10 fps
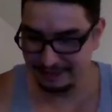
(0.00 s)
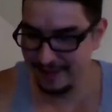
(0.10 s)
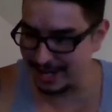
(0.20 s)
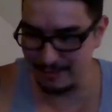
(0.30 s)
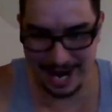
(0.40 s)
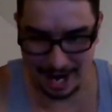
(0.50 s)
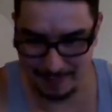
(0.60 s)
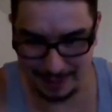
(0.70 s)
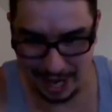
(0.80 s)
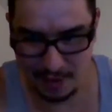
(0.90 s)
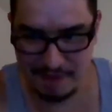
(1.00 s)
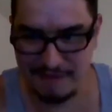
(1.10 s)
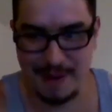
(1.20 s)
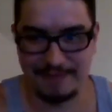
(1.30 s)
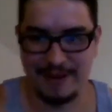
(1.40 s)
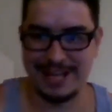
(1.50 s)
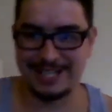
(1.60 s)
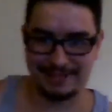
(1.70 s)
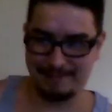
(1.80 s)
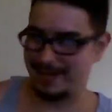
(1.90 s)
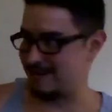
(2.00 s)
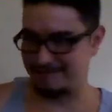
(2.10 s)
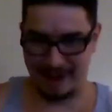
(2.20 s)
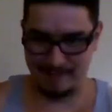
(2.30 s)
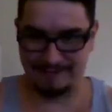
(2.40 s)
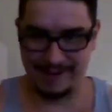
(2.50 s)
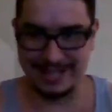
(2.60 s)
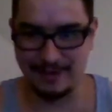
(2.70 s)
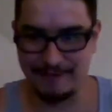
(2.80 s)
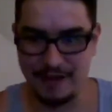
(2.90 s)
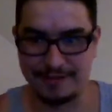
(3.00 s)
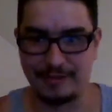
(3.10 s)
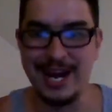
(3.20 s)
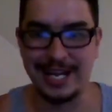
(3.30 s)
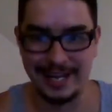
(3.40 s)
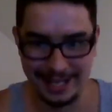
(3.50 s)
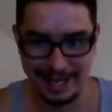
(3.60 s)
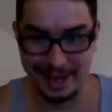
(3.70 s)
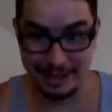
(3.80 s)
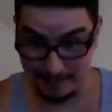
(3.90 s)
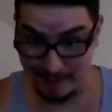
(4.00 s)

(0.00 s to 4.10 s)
fucking weird how people like, I don't want to fight my friends. Like, bitch, I fight my friends for free. You get